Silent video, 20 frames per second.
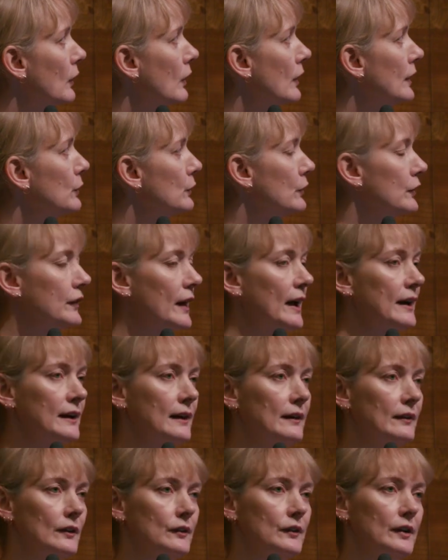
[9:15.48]
boy who's
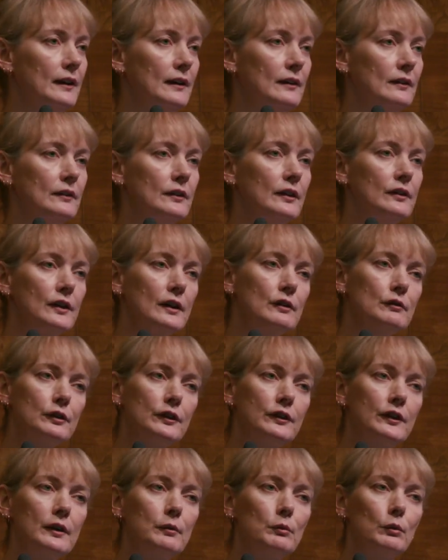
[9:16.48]
stacking the tins is
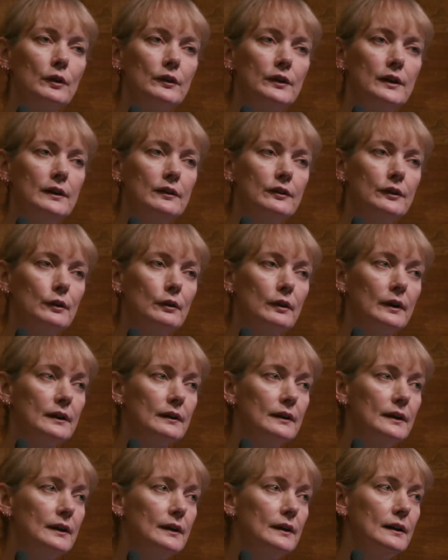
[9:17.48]
interested in what he's
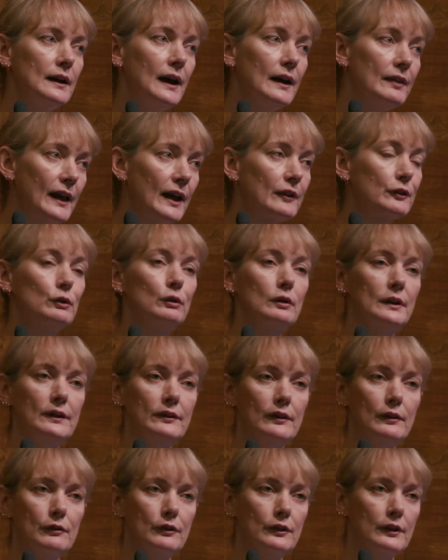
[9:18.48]
doing, and that's all
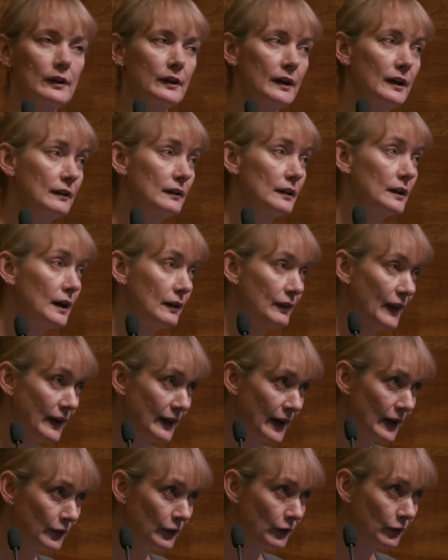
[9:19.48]
he's interested in.
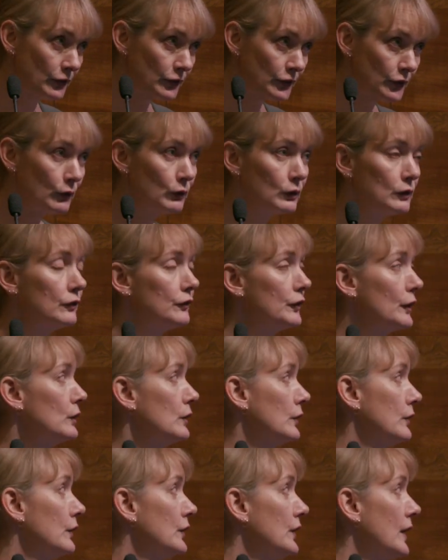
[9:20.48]
That has his sole
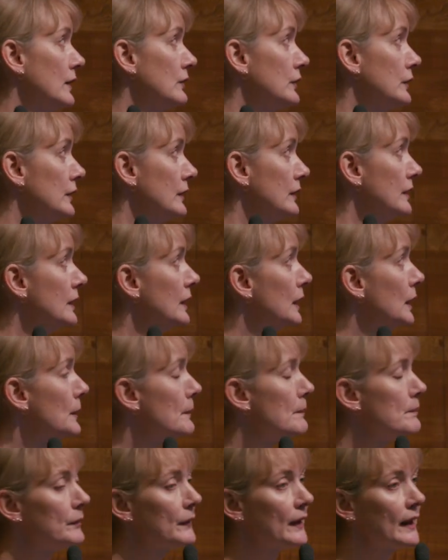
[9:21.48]
focus of attention.
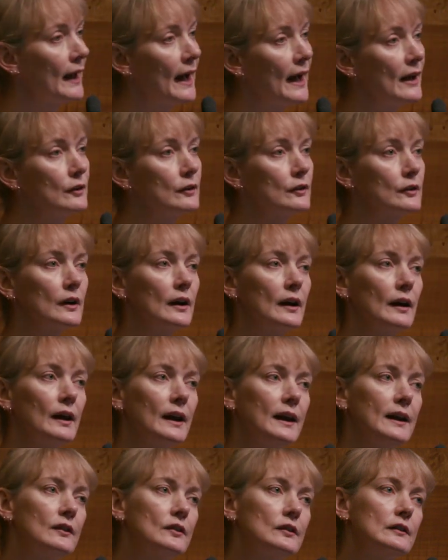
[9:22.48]
And
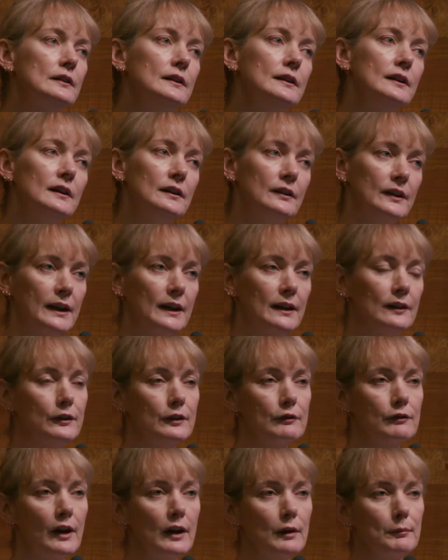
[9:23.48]
his learning, his
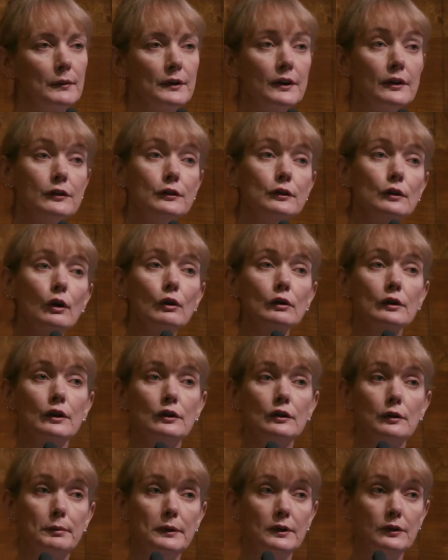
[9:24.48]
development, is not
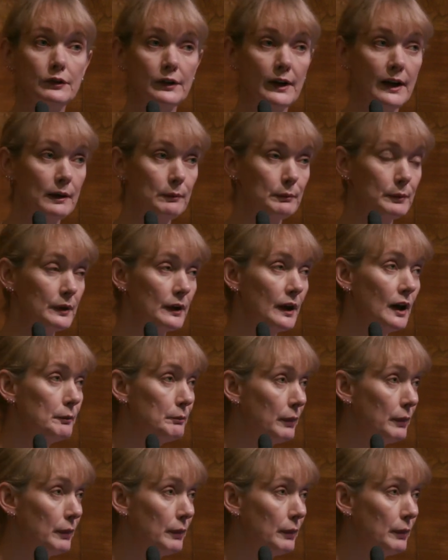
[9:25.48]
going to be shaped